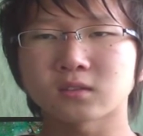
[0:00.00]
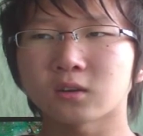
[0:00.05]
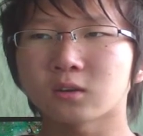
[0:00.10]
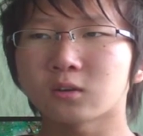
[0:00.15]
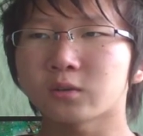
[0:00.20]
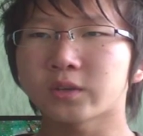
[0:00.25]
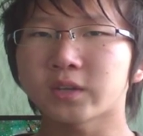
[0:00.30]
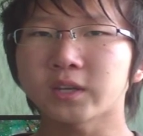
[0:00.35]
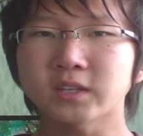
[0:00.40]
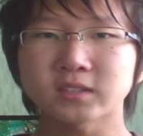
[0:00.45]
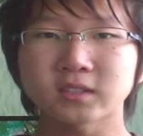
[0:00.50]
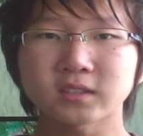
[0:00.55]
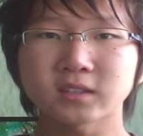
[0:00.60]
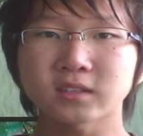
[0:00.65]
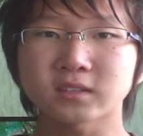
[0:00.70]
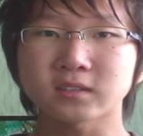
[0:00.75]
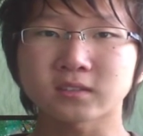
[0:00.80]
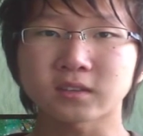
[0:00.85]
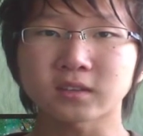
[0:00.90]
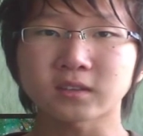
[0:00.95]
So here's a
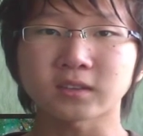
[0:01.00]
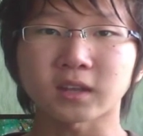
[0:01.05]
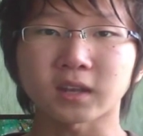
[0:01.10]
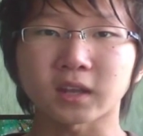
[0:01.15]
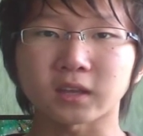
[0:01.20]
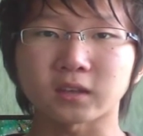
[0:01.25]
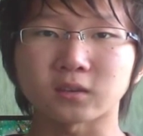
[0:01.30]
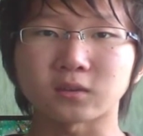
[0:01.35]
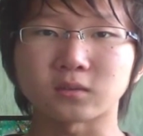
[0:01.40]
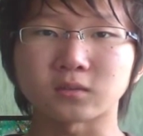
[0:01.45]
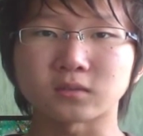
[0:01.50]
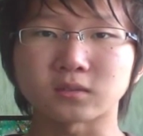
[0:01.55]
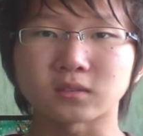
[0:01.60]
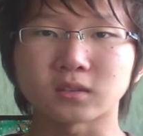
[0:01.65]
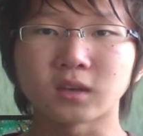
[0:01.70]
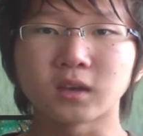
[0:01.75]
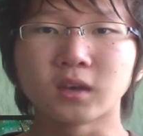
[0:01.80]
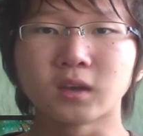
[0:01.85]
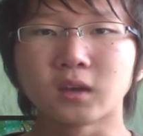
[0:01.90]
little trick that I use.